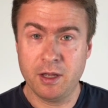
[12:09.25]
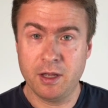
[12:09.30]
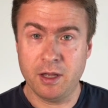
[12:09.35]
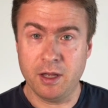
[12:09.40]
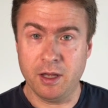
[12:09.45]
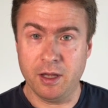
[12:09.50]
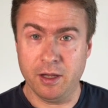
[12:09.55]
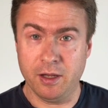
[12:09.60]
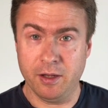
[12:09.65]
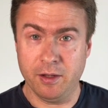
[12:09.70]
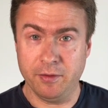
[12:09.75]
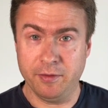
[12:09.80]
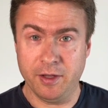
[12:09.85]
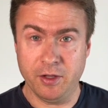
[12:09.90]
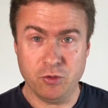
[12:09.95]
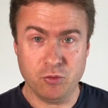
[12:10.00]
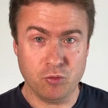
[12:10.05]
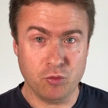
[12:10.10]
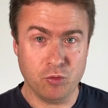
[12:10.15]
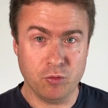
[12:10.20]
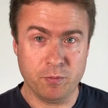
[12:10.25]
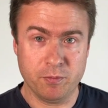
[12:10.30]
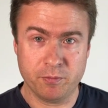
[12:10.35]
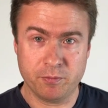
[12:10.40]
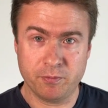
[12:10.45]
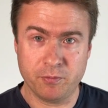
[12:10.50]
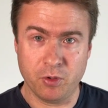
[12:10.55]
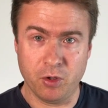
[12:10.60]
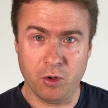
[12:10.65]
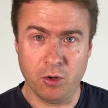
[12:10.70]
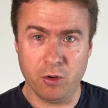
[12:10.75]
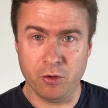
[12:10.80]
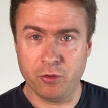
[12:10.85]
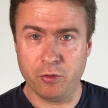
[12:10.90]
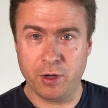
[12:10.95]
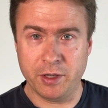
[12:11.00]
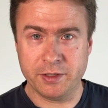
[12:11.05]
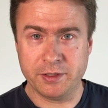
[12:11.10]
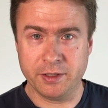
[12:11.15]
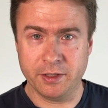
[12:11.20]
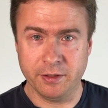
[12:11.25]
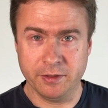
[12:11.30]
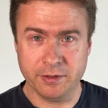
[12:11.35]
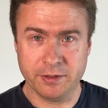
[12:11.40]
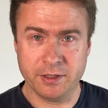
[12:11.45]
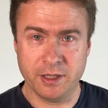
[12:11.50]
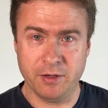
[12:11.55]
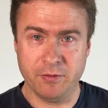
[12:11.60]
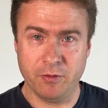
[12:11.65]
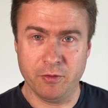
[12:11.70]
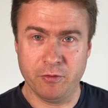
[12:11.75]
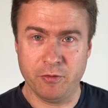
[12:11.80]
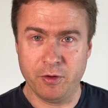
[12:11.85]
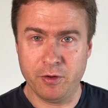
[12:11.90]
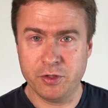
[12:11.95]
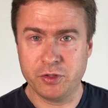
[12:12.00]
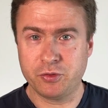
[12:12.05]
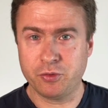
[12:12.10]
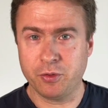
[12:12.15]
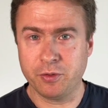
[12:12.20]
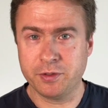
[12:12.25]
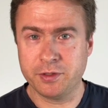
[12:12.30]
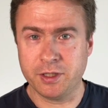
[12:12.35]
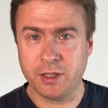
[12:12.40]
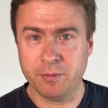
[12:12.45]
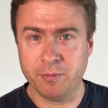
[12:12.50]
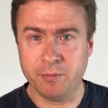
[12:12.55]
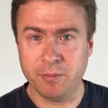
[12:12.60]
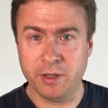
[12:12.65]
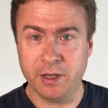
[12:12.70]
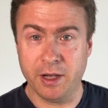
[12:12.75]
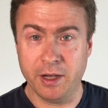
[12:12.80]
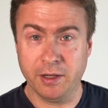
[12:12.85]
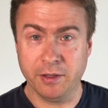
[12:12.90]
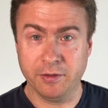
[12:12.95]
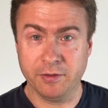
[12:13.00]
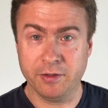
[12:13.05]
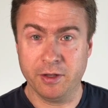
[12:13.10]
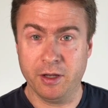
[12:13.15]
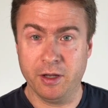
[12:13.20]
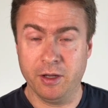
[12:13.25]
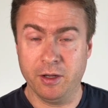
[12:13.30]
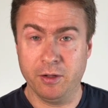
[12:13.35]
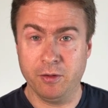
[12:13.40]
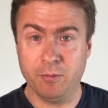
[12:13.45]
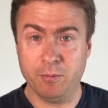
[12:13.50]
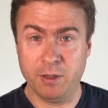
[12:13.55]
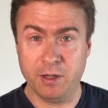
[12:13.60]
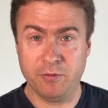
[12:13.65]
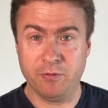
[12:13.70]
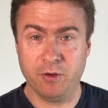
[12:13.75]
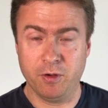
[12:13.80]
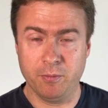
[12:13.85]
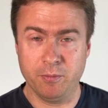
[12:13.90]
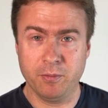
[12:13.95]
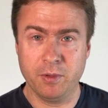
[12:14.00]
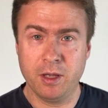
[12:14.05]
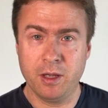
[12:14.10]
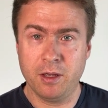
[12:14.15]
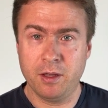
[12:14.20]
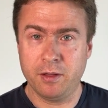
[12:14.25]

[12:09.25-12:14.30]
They do all the right things. They have a very strong team behind the platform.